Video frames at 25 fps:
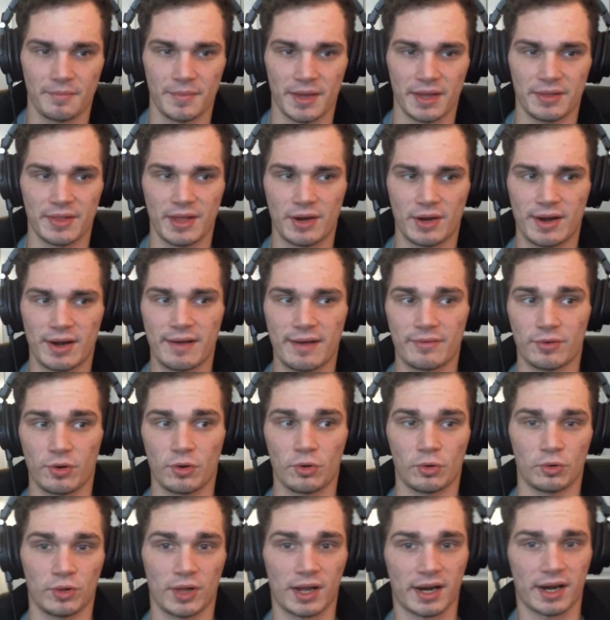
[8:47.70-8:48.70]
And they don't have a
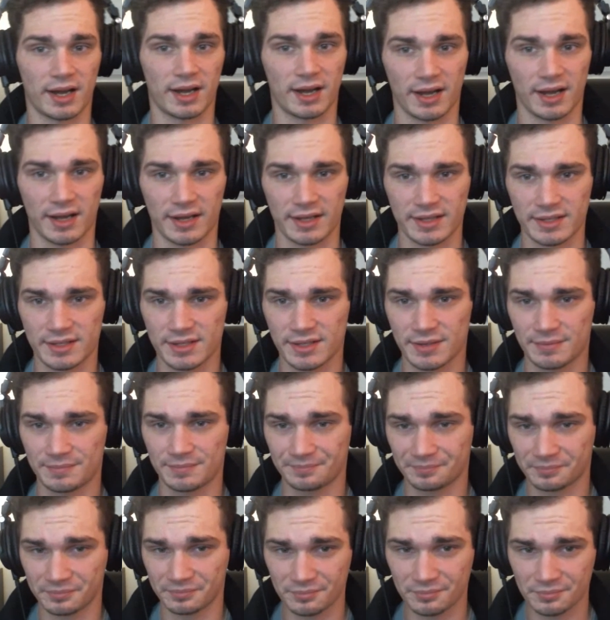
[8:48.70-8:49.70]
whole lot of highs.
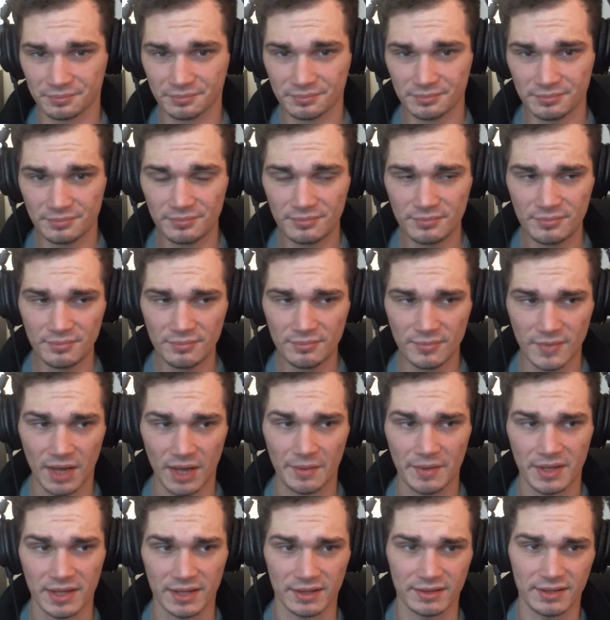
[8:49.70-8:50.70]

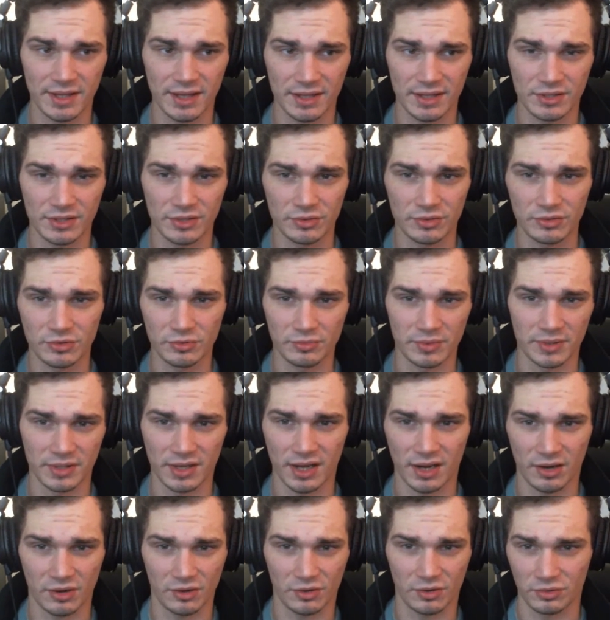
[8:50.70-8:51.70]
I mean, they do, but
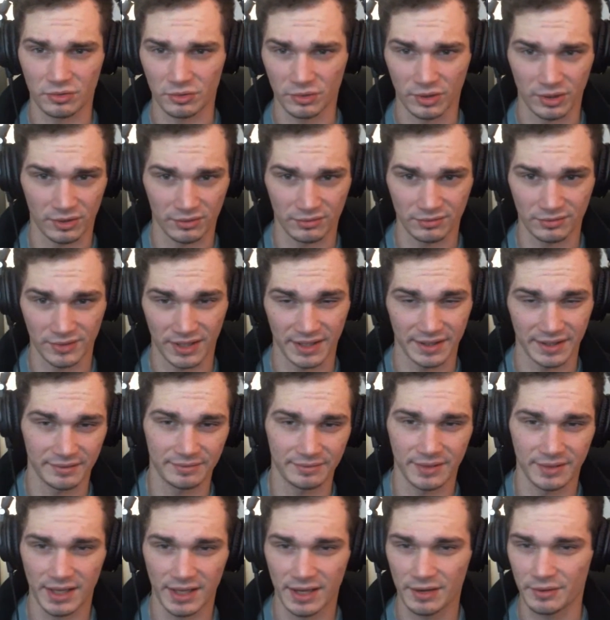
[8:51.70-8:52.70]
not a whole,
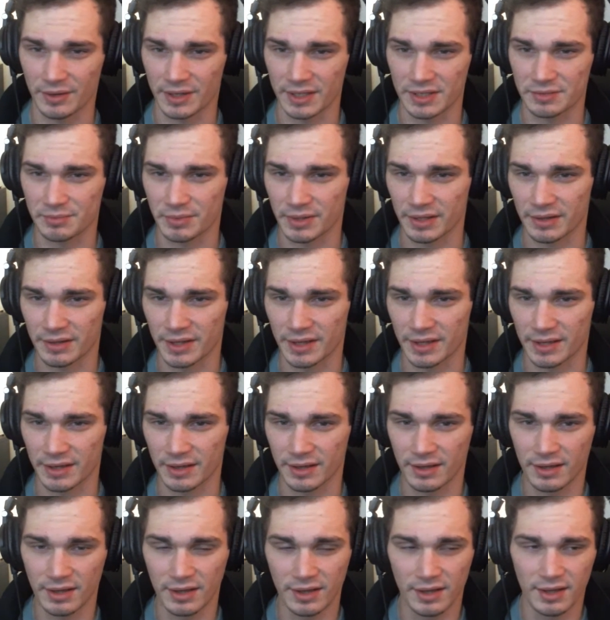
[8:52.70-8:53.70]
how do I explain that?
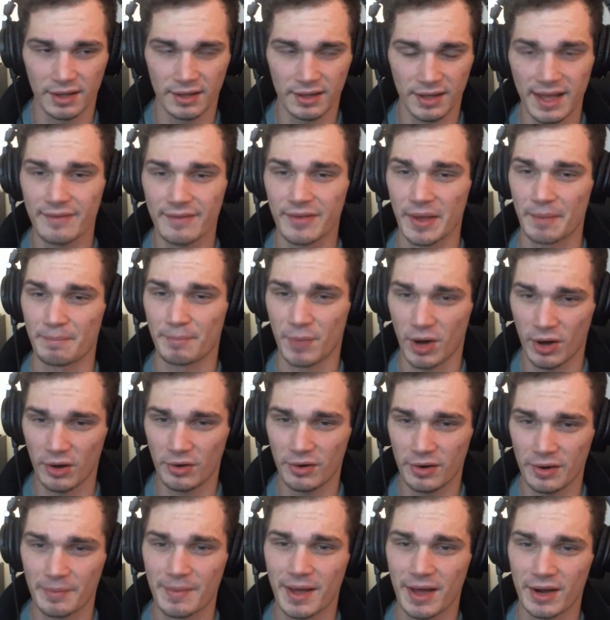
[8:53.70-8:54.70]
They have a
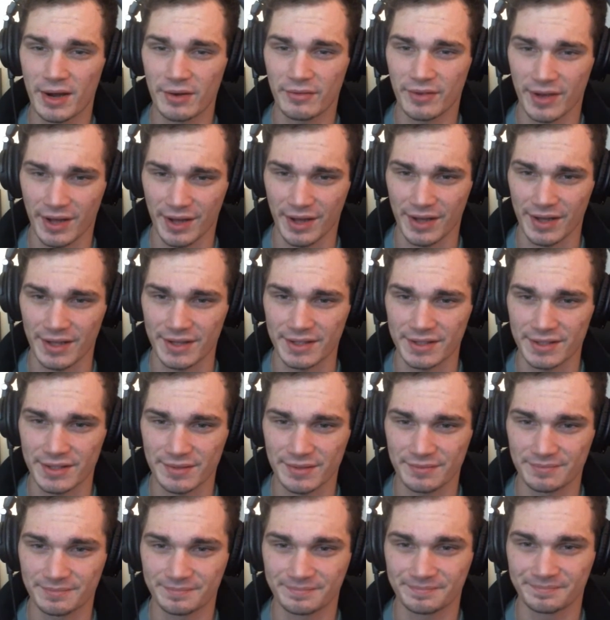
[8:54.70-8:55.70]
moderate amount of
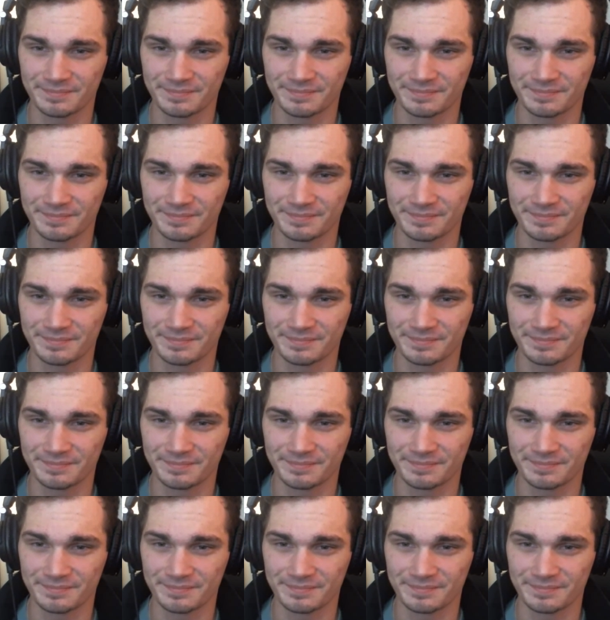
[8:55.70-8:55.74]
highs.